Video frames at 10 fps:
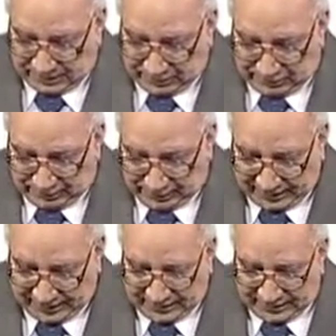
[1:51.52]

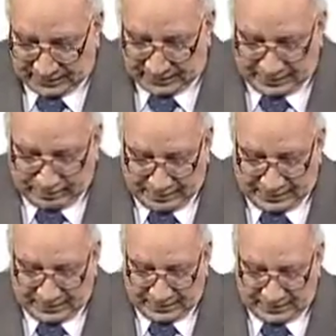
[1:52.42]
defines the
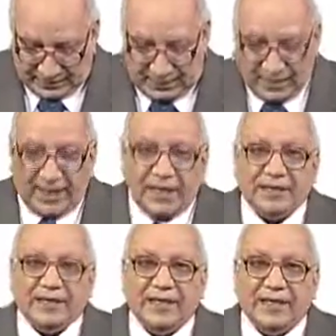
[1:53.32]
beginning
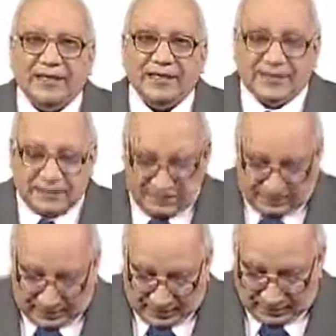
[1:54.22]
and ending
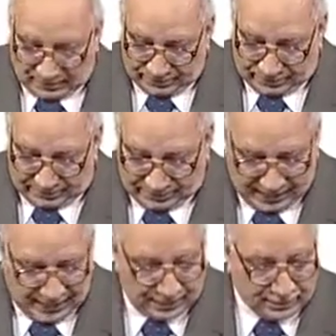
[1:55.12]
of
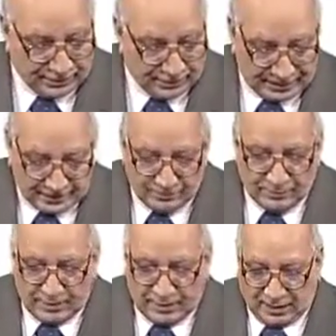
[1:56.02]
the S phase
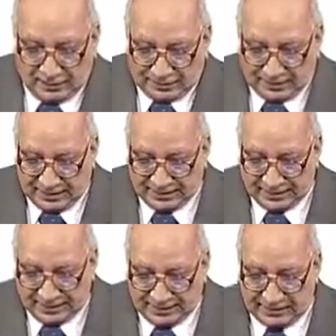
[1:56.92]
of the cell
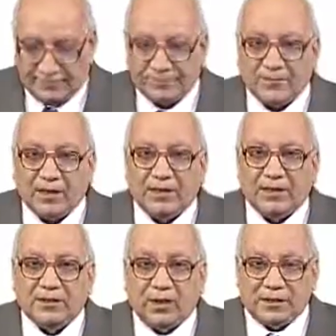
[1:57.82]
cycle.
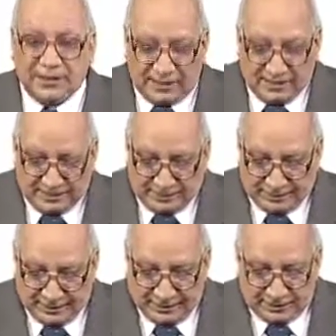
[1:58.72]
Now, DNA
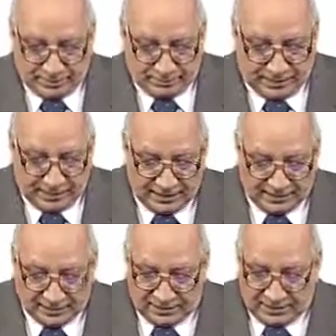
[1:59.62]
replication
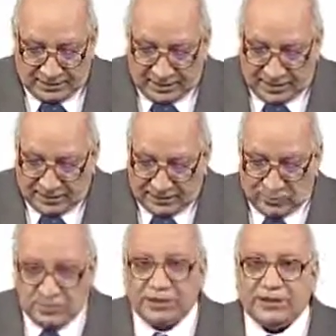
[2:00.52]
begins at
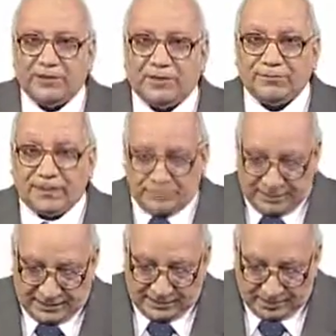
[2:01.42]
origin of
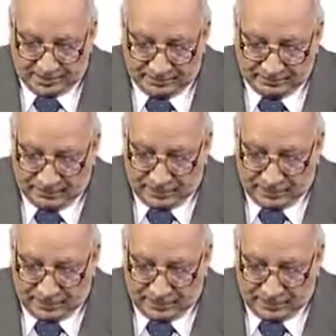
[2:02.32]
replication,